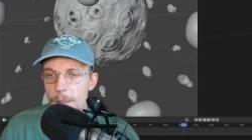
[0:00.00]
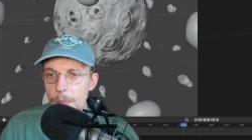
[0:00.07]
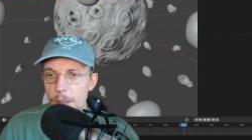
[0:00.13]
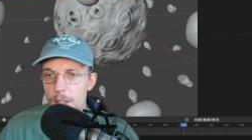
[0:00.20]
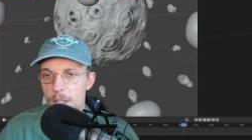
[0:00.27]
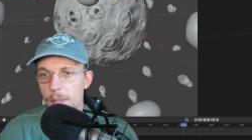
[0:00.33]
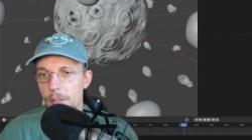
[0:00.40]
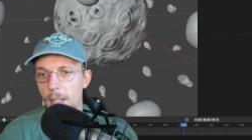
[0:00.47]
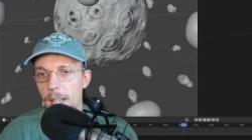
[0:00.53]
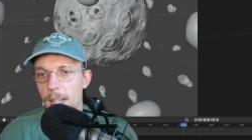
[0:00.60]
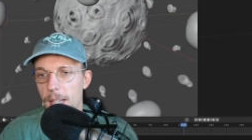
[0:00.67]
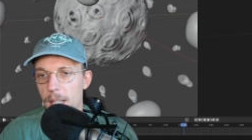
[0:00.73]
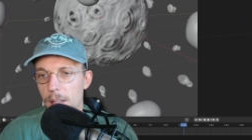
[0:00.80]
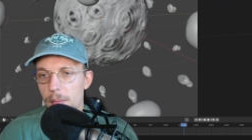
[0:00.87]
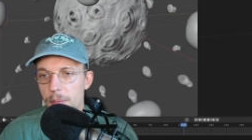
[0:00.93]
Shift
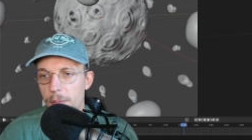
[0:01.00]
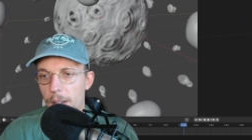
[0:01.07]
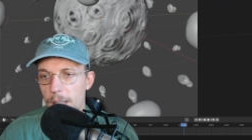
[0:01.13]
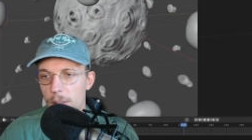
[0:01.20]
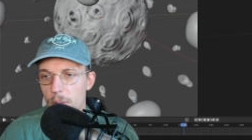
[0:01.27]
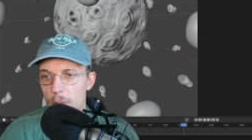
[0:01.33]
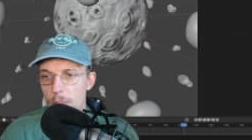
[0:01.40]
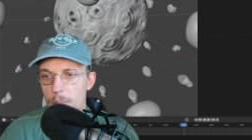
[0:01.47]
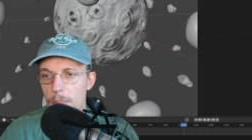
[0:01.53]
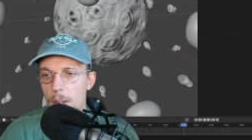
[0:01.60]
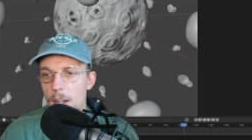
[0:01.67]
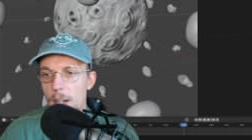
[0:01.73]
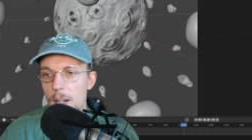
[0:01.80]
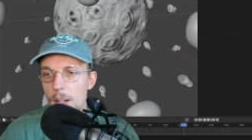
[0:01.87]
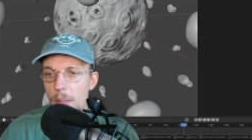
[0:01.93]
A, vector
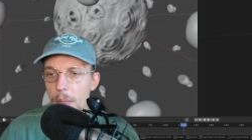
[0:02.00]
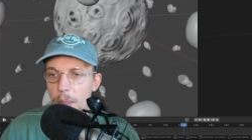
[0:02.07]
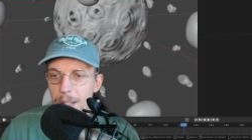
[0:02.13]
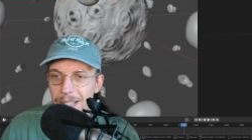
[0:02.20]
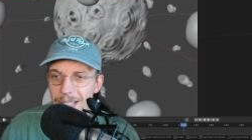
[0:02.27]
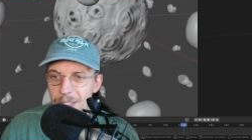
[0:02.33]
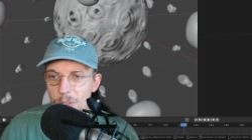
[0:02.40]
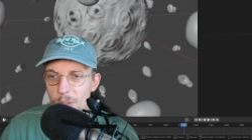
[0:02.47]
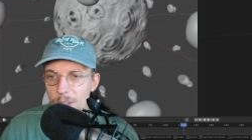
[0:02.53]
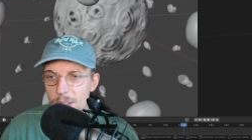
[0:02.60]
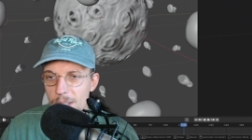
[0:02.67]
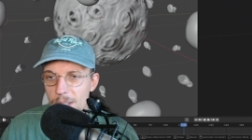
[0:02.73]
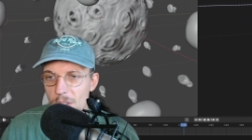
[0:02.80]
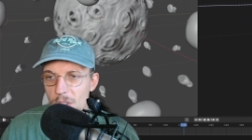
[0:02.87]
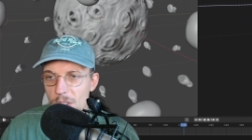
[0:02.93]
math. Let's
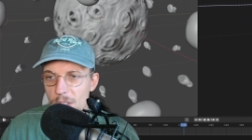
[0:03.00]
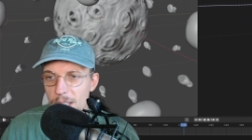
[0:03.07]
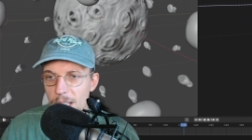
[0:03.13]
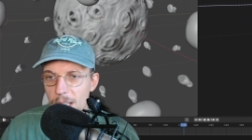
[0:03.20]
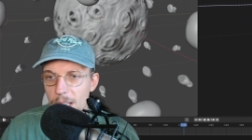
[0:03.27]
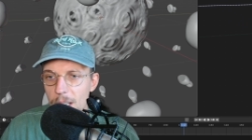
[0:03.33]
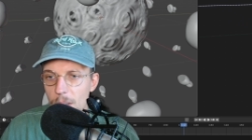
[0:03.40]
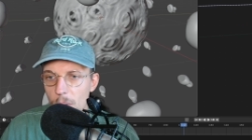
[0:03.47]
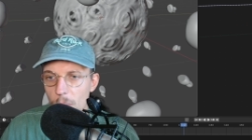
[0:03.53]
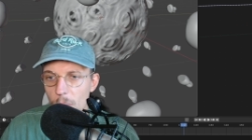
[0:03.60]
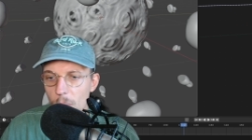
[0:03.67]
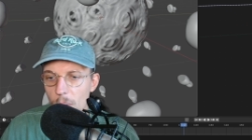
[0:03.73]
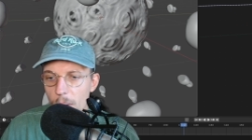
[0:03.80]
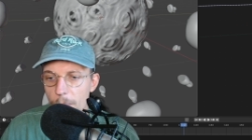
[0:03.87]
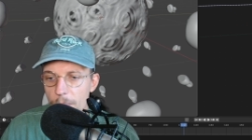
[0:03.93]
just
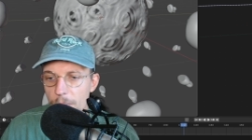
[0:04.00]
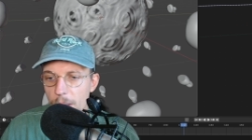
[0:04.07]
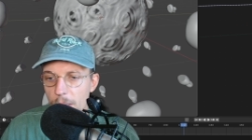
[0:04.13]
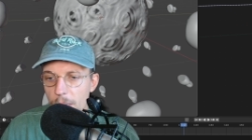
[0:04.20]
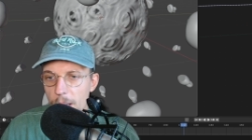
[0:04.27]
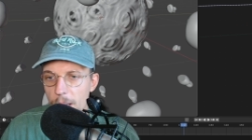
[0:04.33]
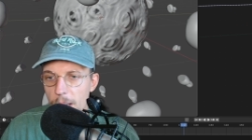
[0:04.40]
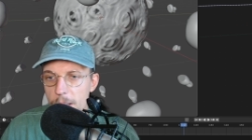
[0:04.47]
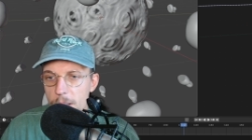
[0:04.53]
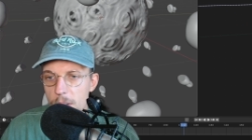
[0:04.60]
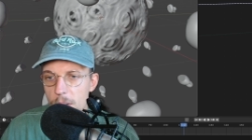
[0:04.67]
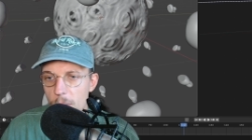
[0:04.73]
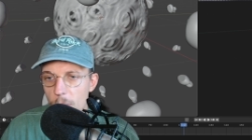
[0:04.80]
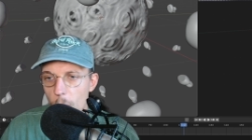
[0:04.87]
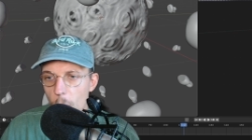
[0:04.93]
scale
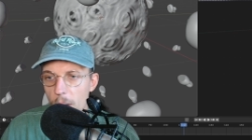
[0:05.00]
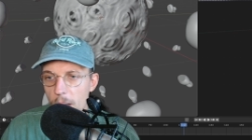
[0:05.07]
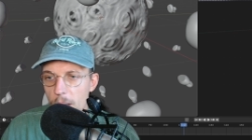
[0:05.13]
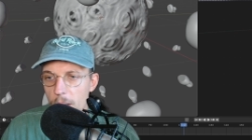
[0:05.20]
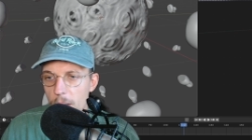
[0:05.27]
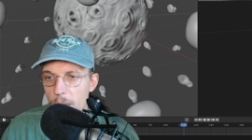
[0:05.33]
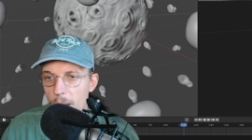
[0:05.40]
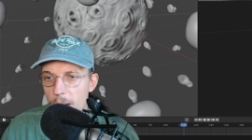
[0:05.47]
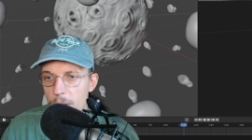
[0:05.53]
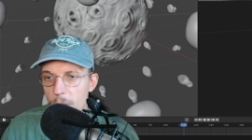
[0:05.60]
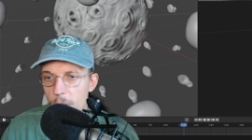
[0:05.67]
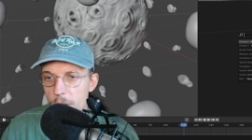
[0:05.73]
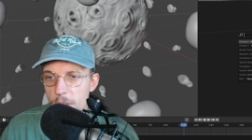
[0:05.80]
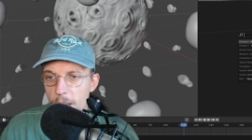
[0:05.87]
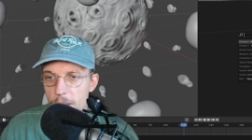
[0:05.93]
this with a
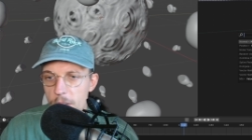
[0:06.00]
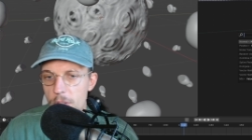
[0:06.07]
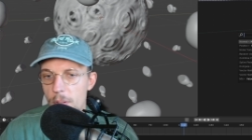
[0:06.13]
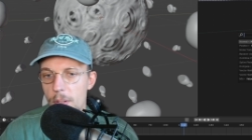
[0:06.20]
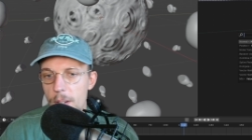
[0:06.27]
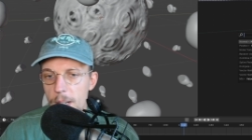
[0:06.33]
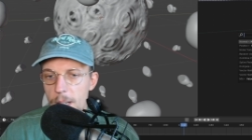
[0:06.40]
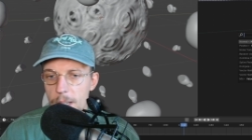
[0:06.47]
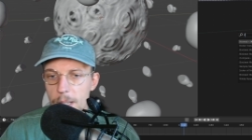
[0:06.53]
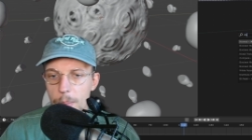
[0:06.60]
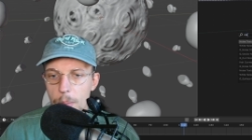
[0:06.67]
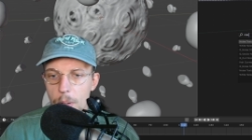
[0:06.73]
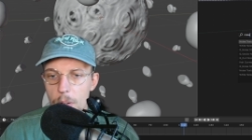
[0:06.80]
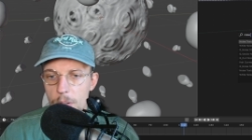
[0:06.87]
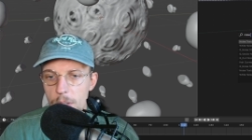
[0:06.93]
noise texture
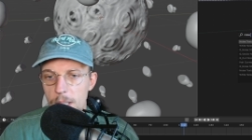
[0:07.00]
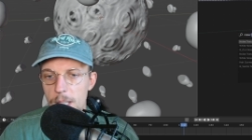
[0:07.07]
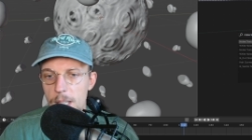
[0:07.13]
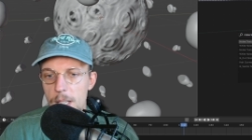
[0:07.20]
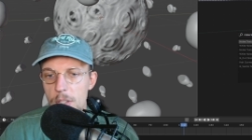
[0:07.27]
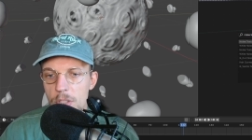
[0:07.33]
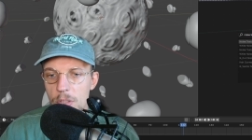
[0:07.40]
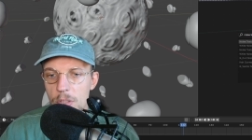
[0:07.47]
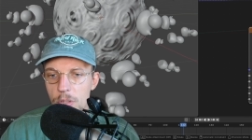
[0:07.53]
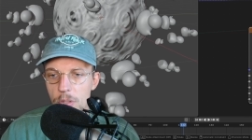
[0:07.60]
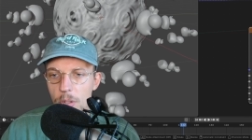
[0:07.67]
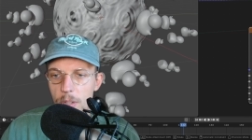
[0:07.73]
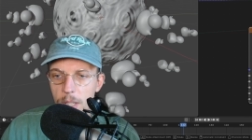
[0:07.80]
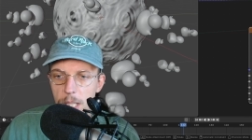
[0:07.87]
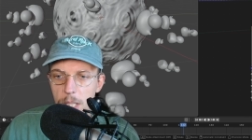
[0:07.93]
because each
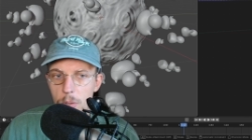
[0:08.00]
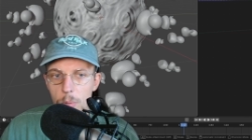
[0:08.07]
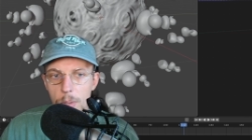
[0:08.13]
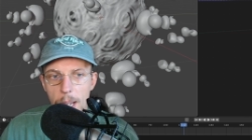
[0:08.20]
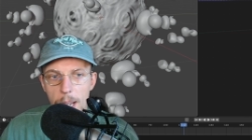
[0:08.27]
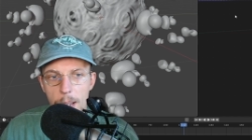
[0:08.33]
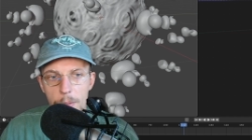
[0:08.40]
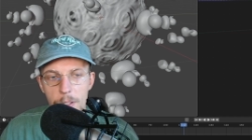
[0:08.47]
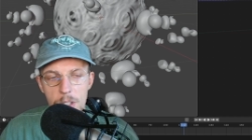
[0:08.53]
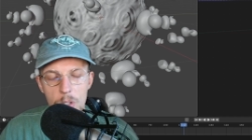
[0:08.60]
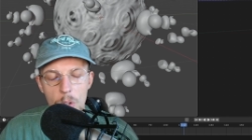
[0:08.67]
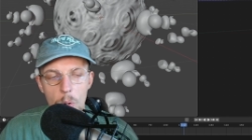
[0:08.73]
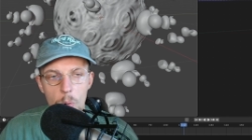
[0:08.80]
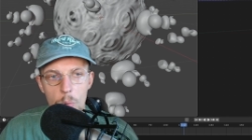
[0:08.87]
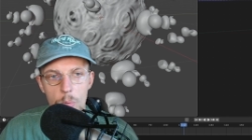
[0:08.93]
ducky should have
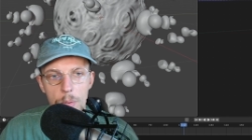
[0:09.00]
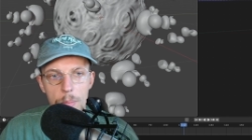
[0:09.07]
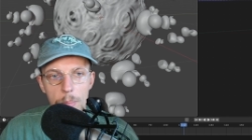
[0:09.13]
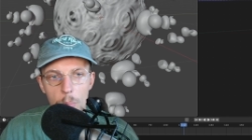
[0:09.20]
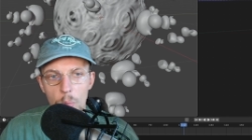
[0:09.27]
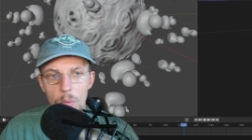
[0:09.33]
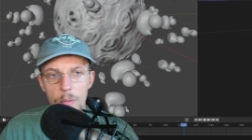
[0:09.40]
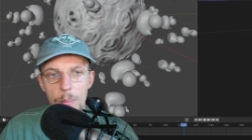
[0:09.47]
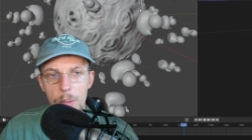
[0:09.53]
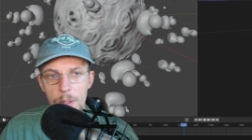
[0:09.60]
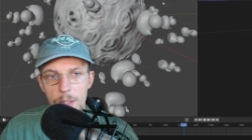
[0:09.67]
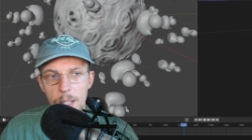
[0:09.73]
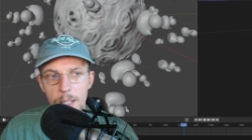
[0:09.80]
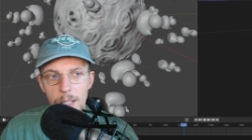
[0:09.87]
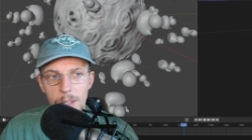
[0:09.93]
its own
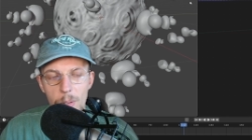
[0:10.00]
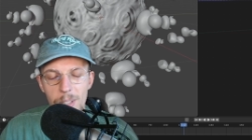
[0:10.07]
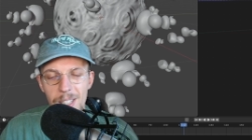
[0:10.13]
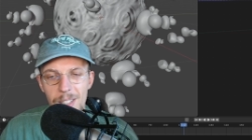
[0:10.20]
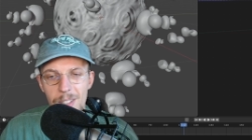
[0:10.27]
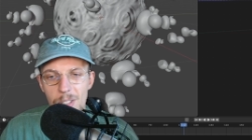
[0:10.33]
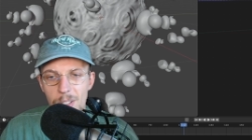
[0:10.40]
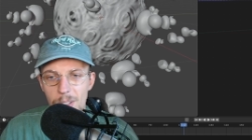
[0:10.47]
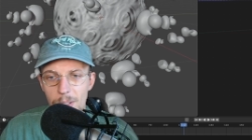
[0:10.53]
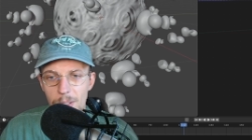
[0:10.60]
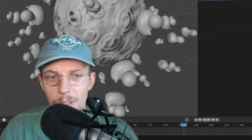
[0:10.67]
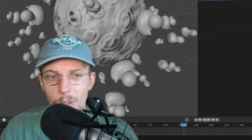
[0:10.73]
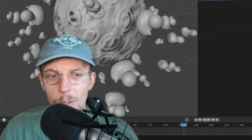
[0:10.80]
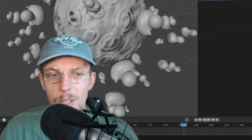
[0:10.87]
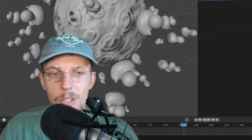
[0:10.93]
movement and each
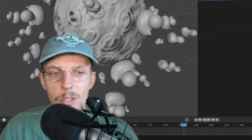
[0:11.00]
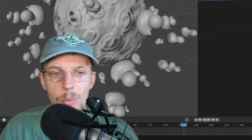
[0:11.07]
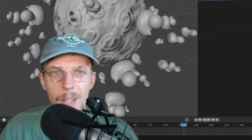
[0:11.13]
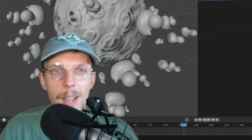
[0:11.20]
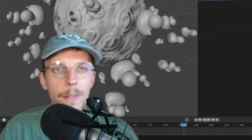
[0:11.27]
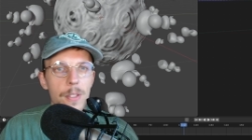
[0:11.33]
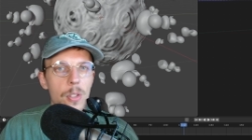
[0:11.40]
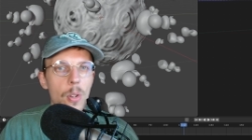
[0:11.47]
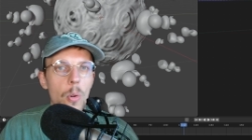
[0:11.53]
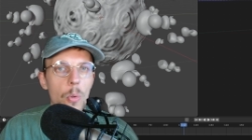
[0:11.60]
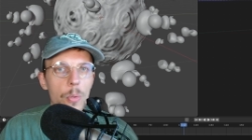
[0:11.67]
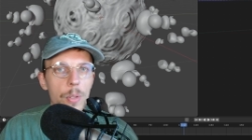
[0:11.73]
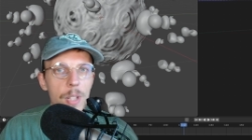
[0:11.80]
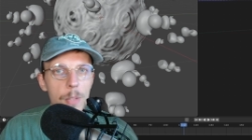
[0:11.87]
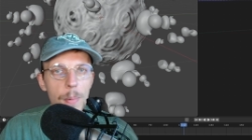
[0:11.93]
ducky should have its
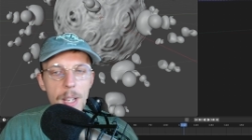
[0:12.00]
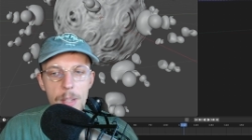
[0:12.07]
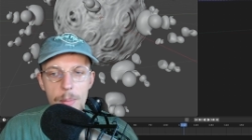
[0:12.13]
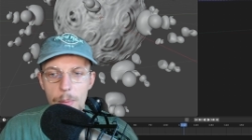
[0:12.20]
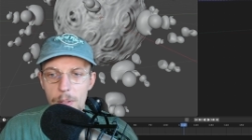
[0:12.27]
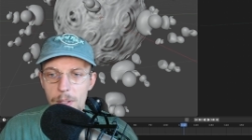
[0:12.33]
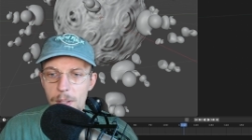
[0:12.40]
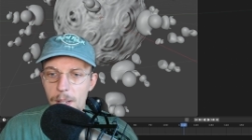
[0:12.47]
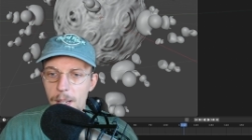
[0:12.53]
own displacement.